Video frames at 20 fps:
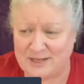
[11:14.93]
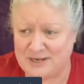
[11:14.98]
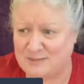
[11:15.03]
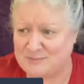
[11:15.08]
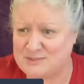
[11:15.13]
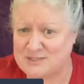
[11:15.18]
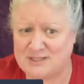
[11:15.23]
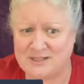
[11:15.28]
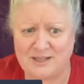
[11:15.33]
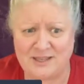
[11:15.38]
And
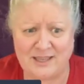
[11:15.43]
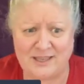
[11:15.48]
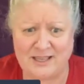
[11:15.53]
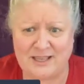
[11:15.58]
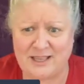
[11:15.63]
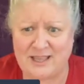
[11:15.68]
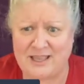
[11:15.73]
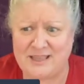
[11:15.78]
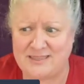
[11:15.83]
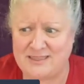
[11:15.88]
I'm sort of
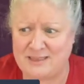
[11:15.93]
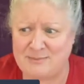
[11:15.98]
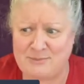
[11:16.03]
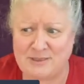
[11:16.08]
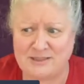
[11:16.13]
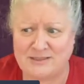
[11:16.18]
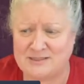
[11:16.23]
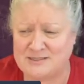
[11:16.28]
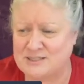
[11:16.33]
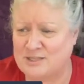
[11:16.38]
like, and they
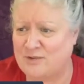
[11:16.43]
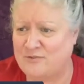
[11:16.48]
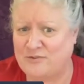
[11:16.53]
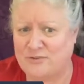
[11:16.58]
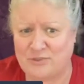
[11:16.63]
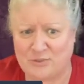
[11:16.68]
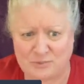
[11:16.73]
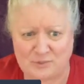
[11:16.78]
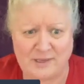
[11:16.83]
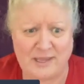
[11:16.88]
make this go
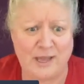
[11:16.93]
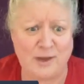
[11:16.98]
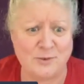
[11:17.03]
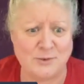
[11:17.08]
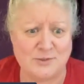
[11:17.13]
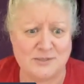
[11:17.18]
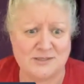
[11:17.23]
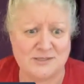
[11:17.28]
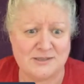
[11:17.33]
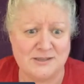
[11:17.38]
for three
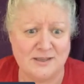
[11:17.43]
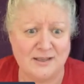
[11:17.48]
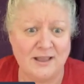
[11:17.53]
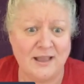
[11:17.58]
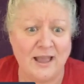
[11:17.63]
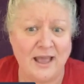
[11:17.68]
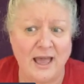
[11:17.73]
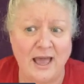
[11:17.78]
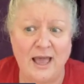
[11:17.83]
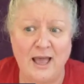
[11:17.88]
hours.
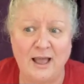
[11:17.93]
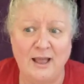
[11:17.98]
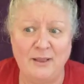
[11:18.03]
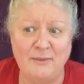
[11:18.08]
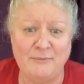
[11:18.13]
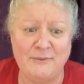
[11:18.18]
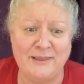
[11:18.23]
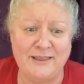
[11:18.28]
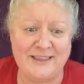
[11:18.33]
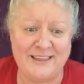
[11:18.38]

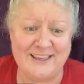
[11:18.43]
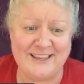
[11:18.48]
Um,